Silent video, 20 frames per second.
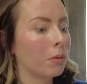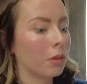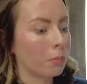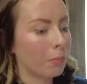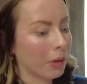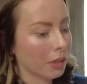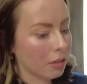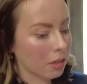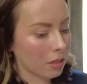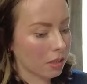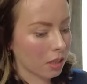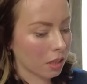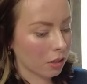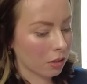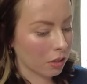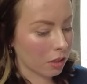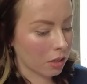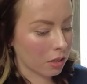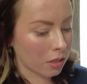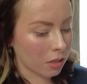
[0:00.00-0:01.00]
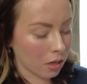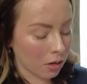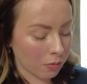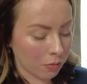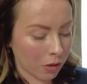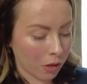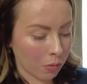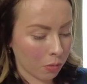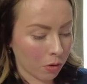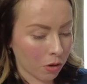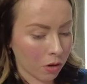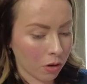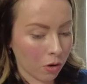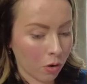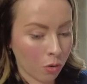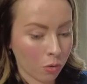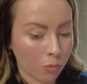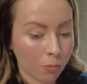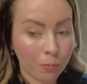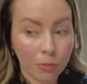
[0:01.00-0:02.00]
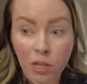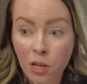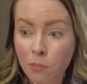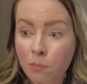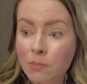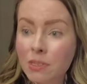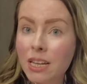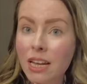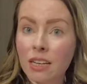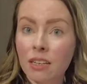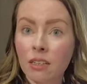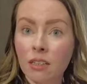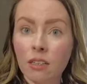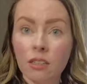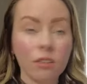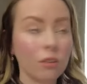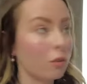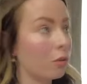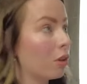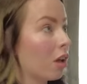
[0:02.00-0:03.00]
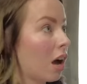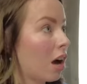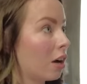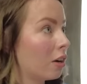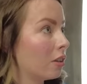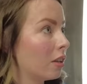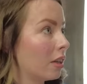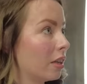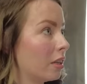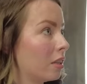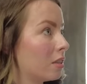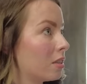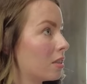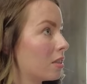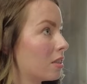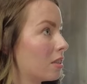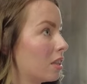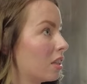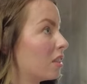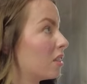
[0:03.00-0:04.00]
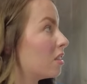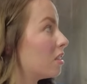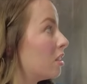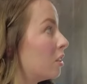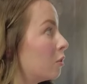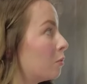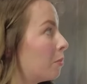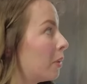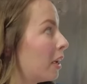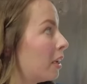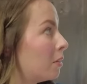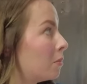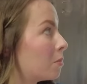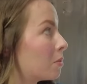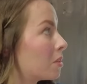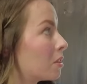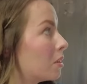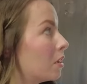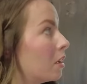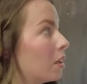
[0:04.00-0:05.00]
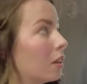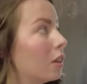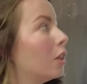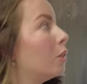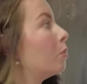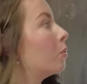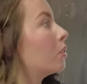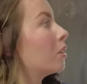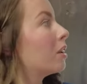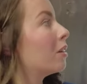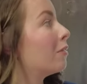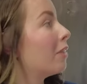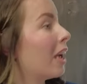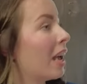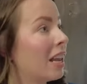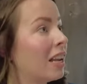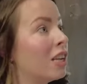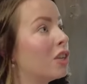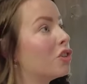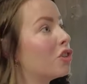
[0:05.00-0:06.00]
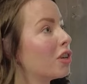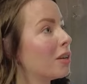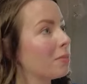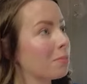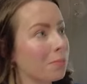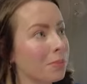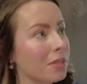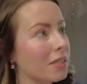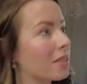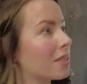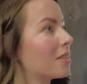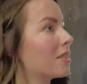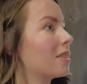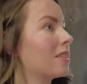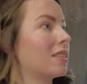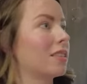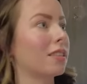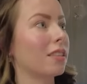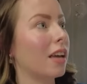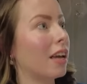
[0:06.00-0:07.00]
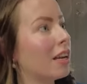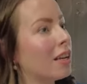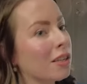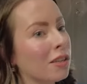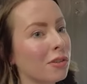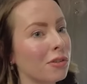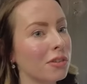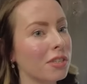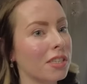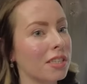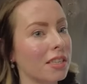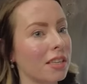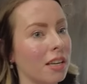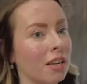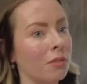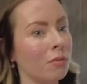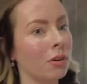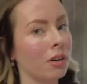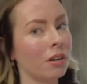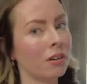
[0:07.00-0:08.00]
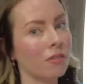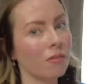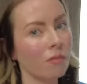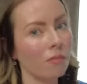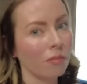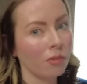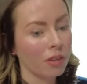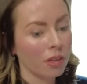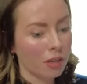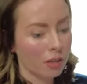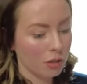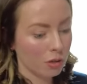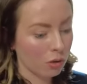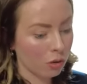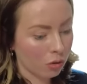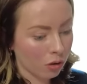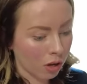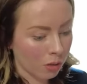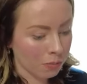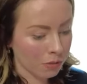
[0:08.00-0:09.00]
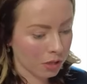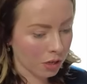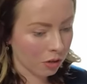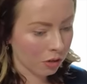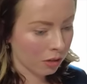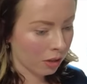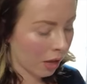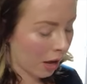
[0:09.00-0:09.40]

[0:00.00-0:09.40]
But the big distilleries, if they were all plumbed in, all hard-lined stainless steel pipes, they wouldn't have any drips, any losses anywhere. So it all comes down to